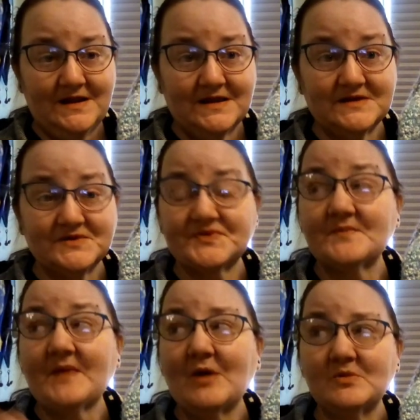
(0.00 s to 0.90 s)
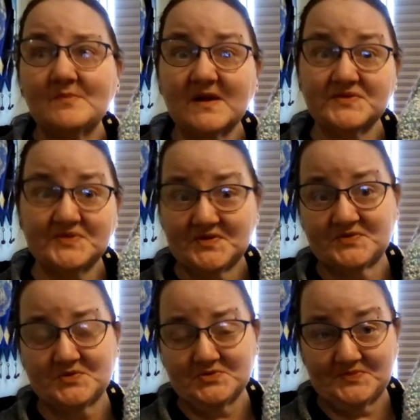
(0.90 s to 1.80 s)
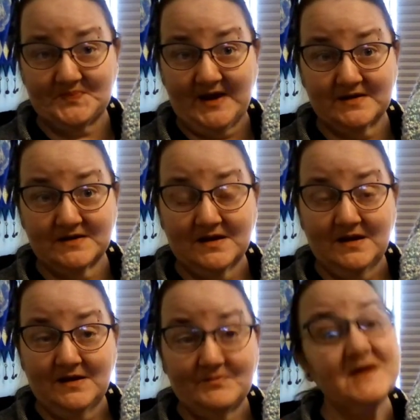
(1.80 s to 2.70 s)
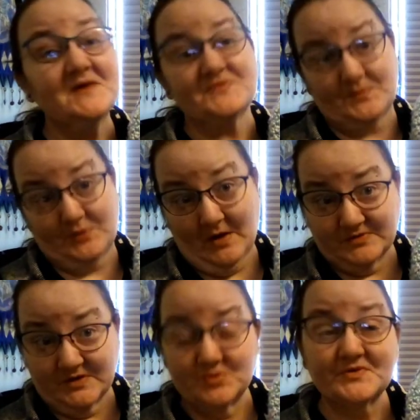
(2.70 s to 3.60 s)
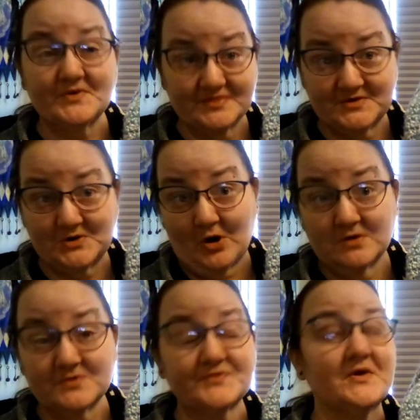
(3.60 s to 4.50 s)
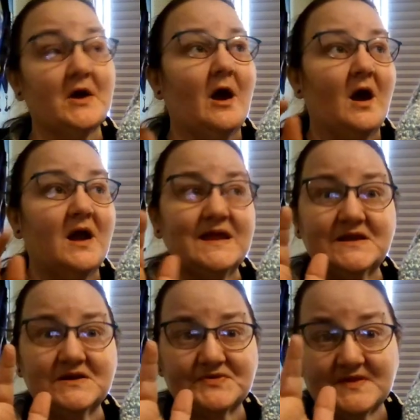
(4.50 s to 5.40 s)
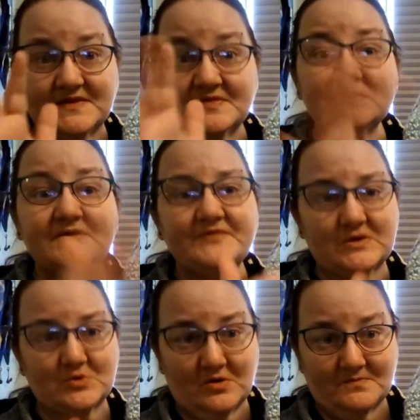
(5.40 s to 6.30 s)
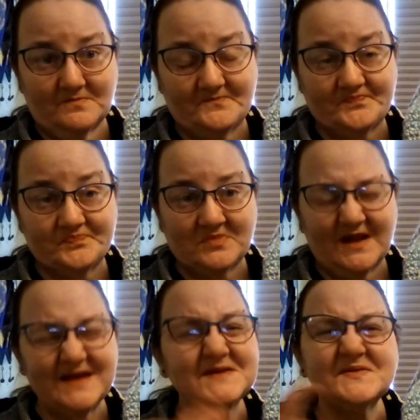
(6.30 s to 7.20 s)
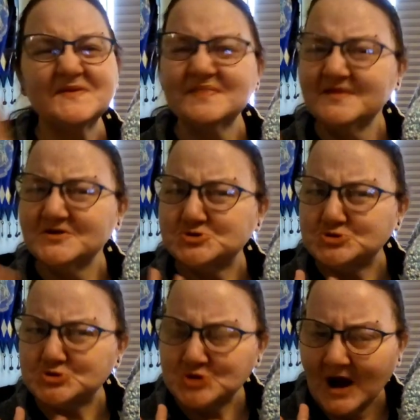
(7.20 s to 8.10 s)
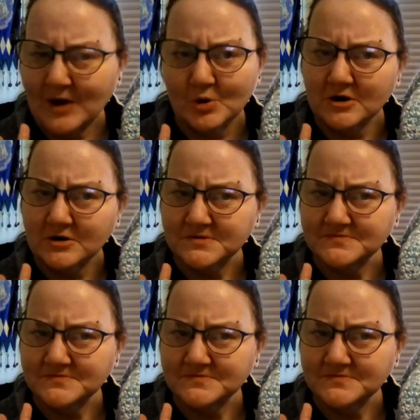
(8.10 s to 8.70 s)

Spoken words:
It is somehow in my sister's bed, because it probably was on the dogs. It is in the living room. It is in the shower.